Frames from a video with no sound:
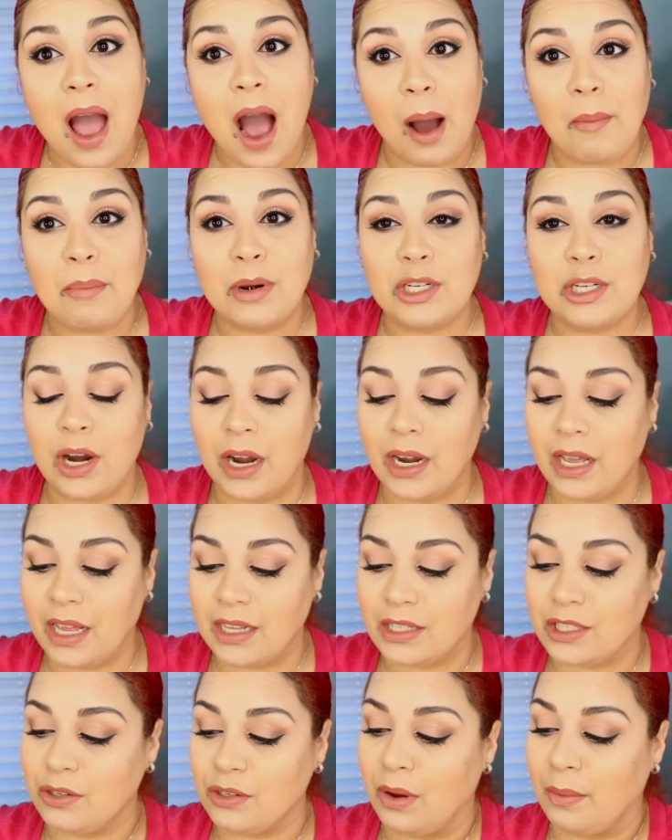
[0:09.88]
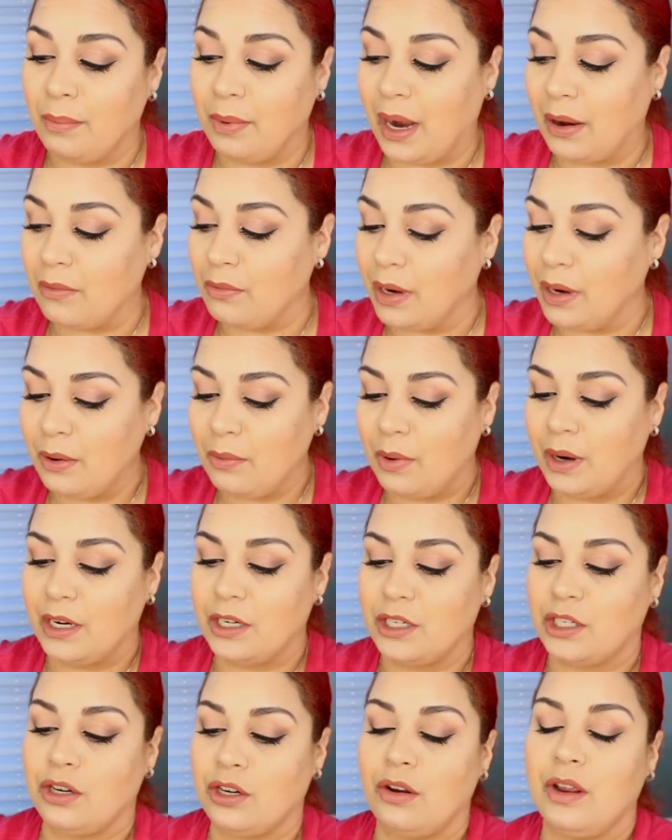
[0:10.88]
gonna try to get to it, but I really wanted
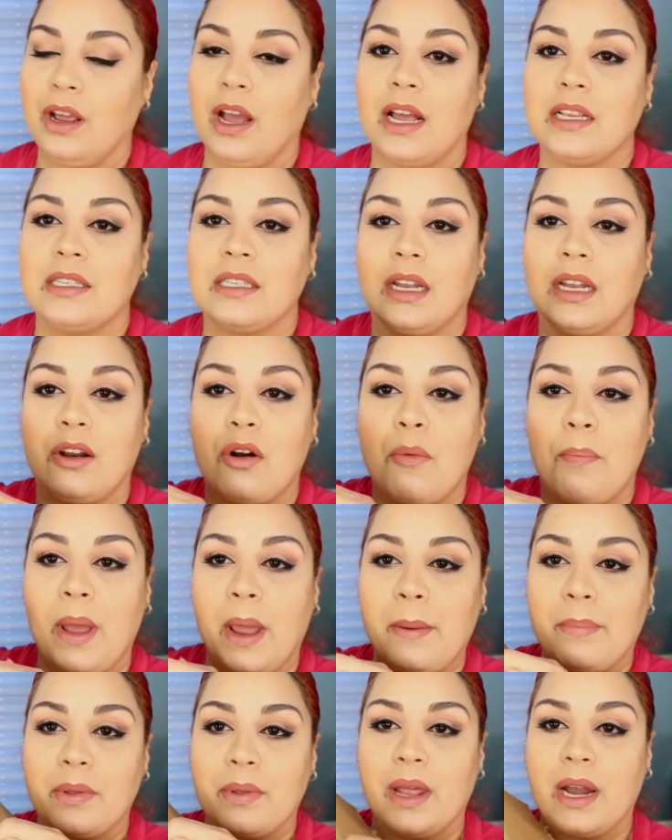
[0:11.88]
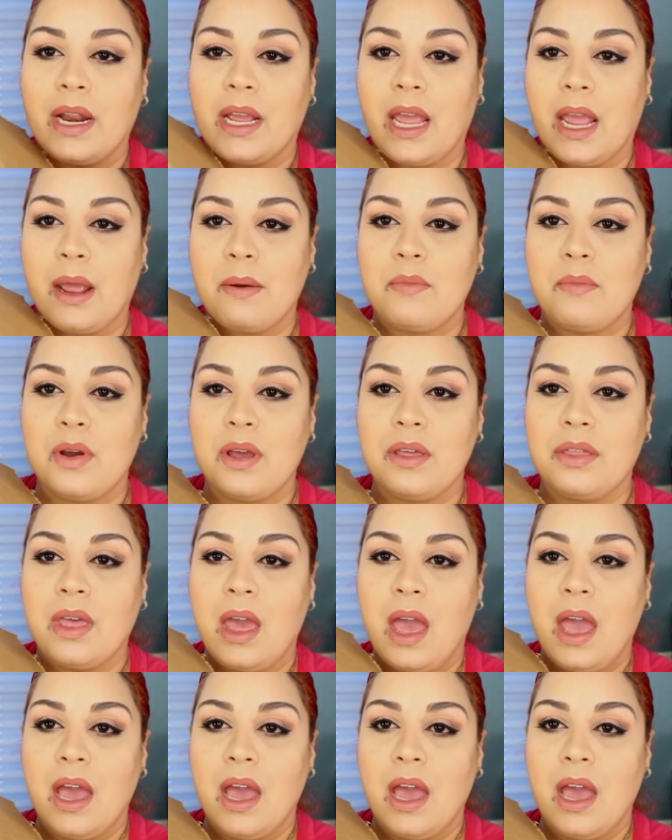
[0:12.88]
to show you guys the little paper that it came with.